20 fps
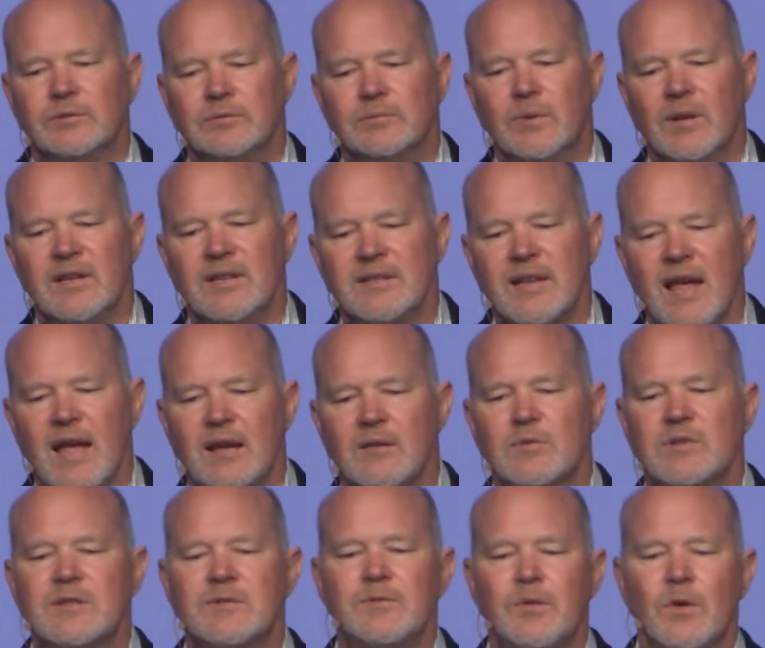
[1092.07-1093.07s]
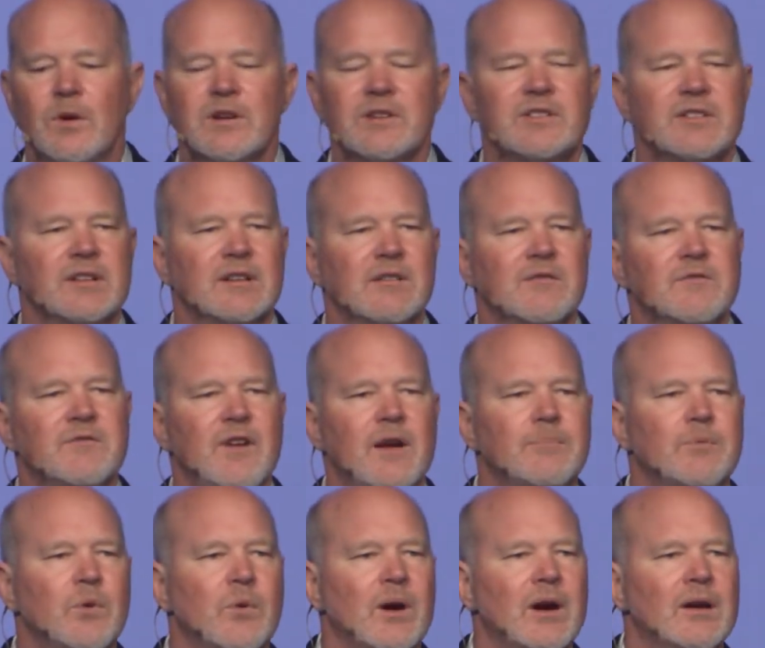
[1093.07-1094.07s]
Well, his hand was forced, and in
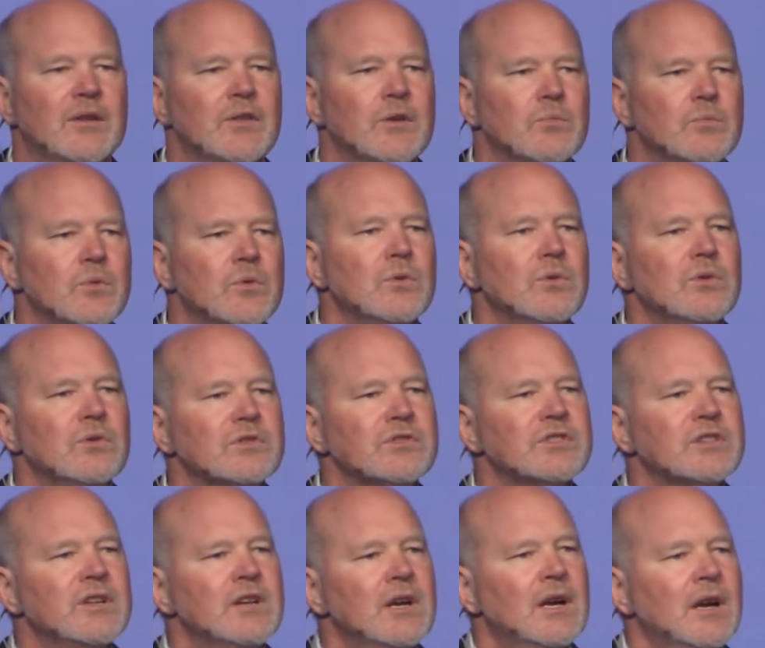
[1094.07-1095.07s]
February the rules